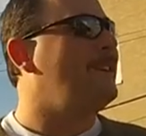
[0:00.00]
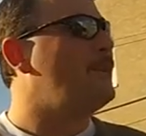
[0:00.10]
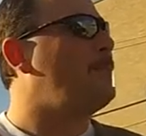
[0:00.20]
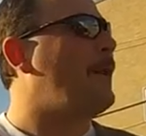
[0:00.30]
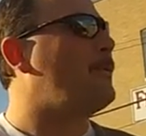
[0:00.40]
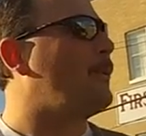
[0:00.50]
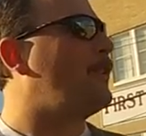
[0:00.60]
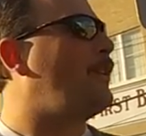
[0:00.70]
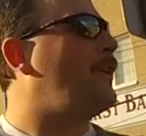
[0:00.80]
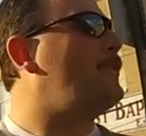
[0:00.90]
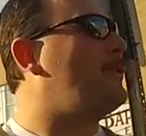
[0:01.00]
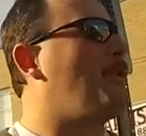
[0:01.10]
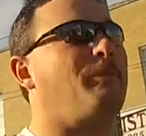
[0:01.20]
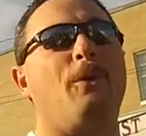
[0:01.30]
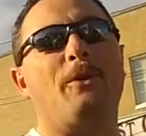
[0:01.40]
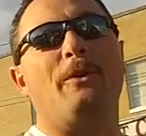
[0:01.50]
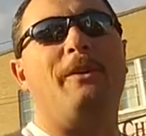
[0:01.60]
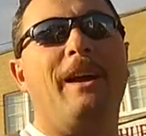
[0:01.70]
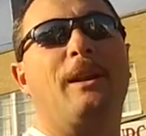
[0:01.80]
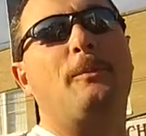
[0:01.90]
that you probably want to talk to a reporter
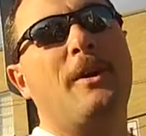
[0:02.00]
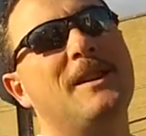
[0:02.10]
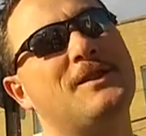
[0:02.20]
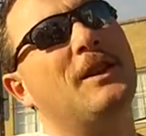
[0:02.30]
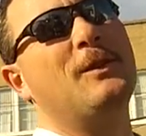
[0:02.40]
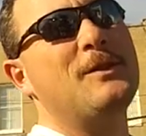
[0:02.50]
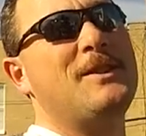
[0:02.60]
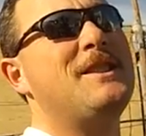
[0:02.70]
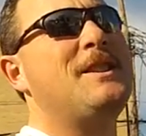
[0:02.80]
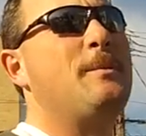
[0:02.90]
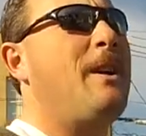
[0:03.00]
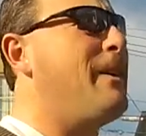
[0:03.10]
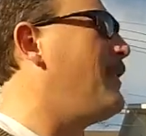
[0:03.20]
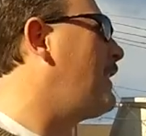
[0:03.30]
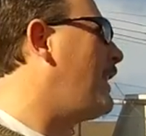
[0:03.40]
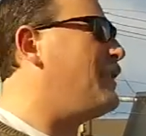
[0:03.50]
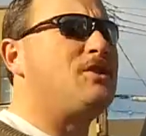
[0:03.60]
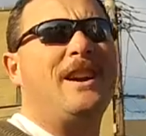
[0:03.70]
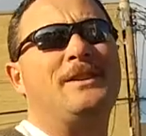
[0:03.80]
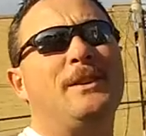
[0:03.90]
of the Daily Press then, because he seemed to have that
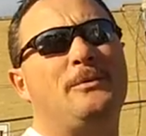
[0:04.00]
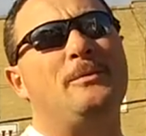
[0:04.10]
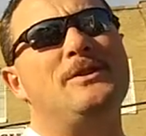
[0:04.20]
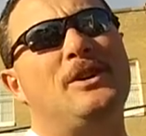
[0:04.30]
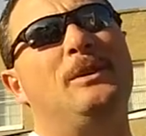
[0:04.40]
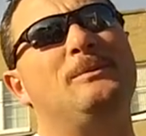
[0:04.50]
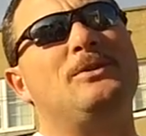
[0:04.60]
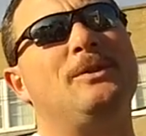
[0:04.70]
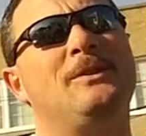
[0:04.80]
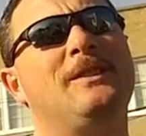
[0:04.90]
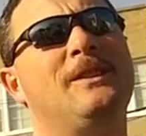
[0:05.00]
kind of jacked up from the jump. So,